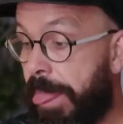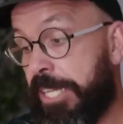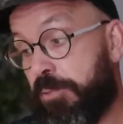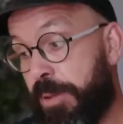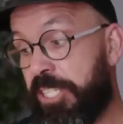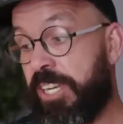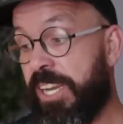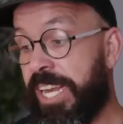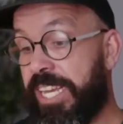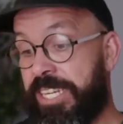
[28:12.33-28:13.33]
And especially,
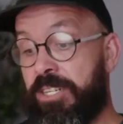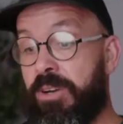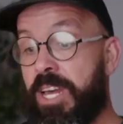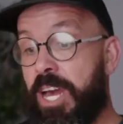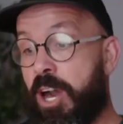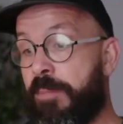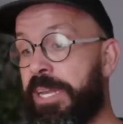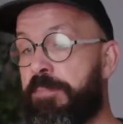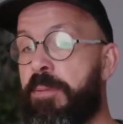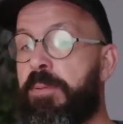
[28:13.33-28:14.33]
like, I know
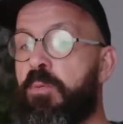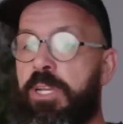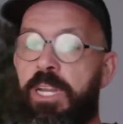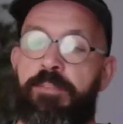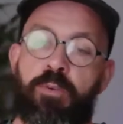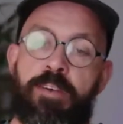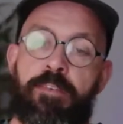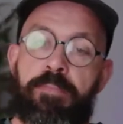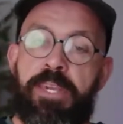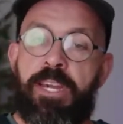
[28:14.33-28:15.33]
many people would love to
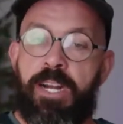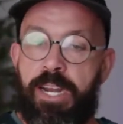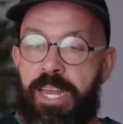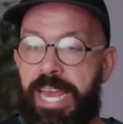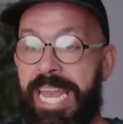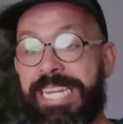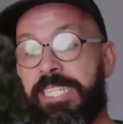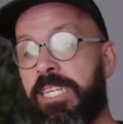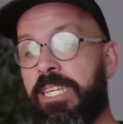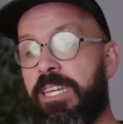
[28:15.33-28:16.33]
have a
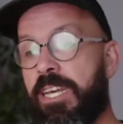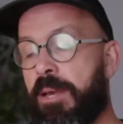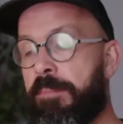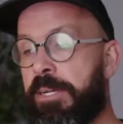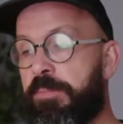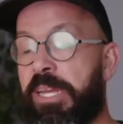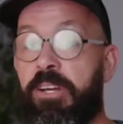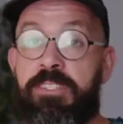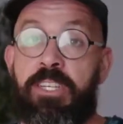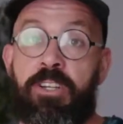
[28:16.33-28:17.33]
PR80, but
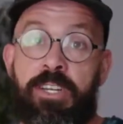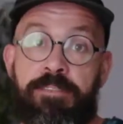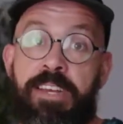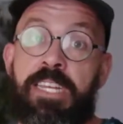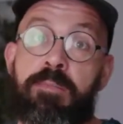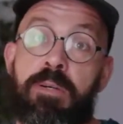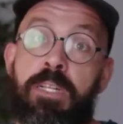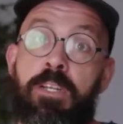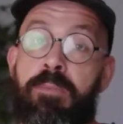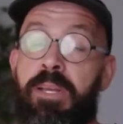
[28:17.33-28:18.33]
because they're not
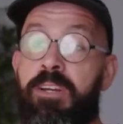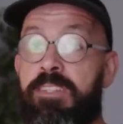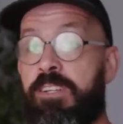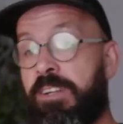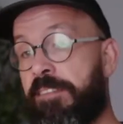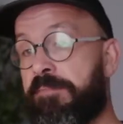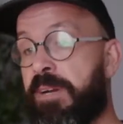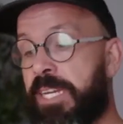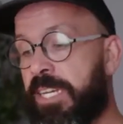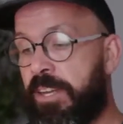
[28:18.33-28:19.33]
available or because they don't have
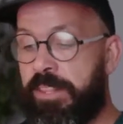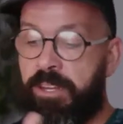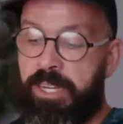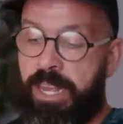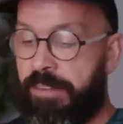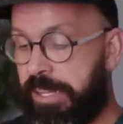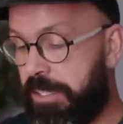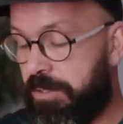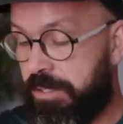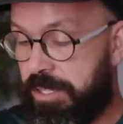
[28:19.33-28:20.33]
money, now they're going to have
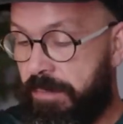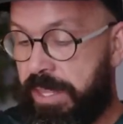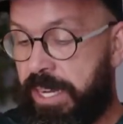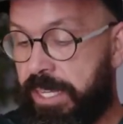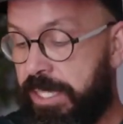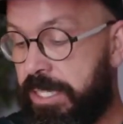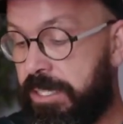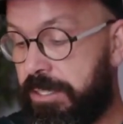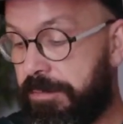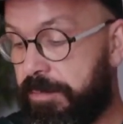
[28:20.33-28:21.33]
access to something like
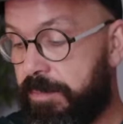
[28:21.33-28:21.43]
this.